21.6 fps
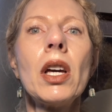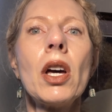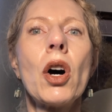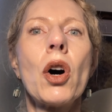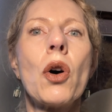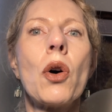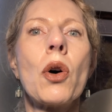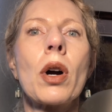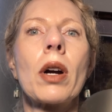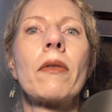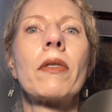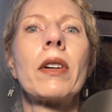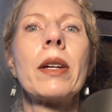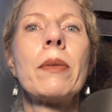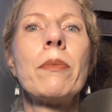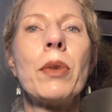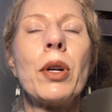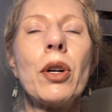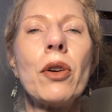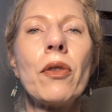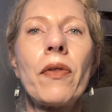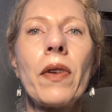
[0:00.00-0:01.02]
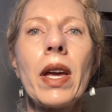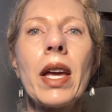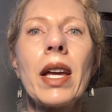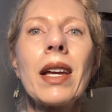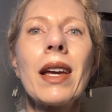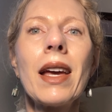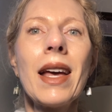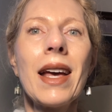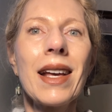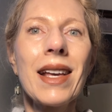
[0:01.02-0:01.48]
or
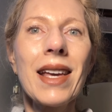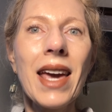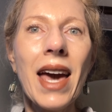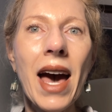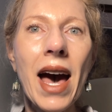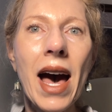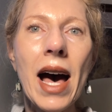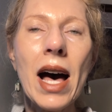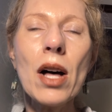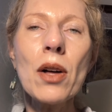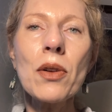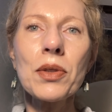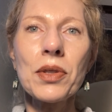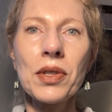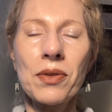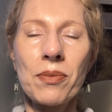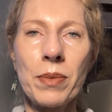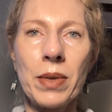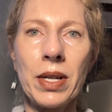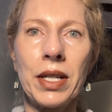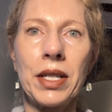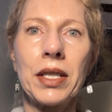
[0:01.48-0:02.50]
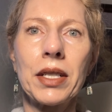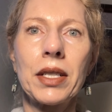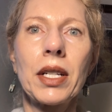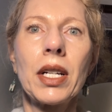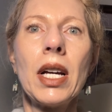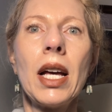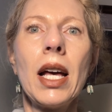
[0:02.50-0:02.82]
removing cow's milk